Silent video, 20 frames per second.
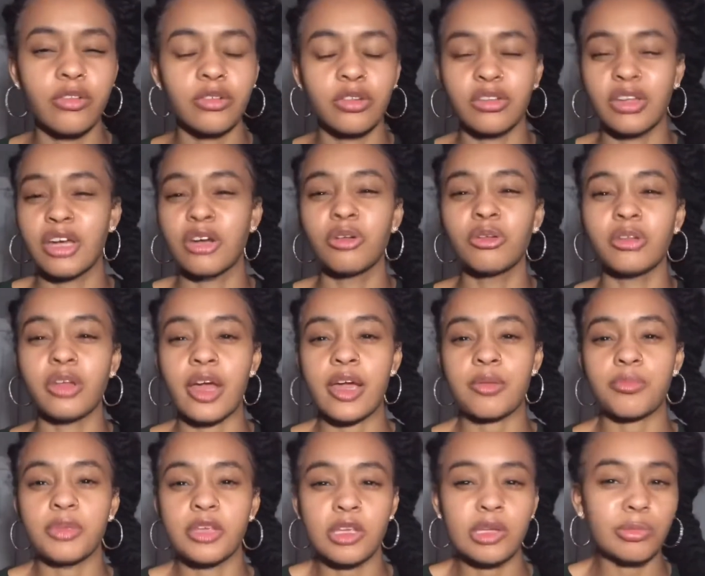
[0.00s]
because I don't
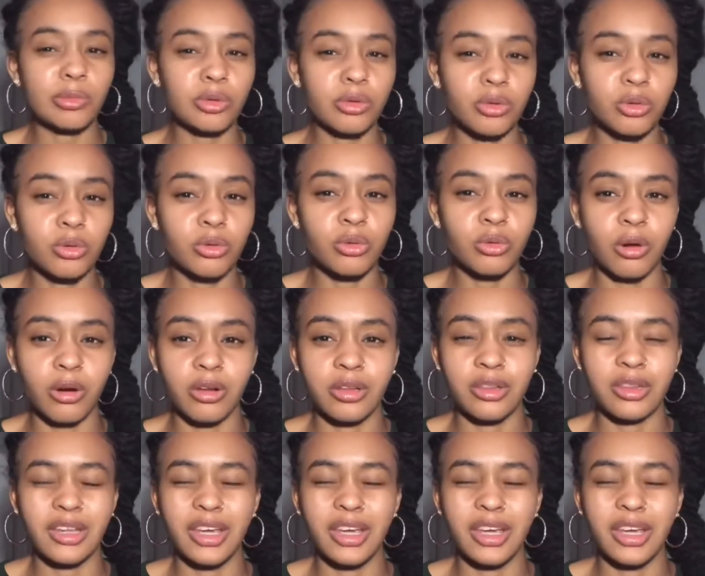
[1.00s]
like people who are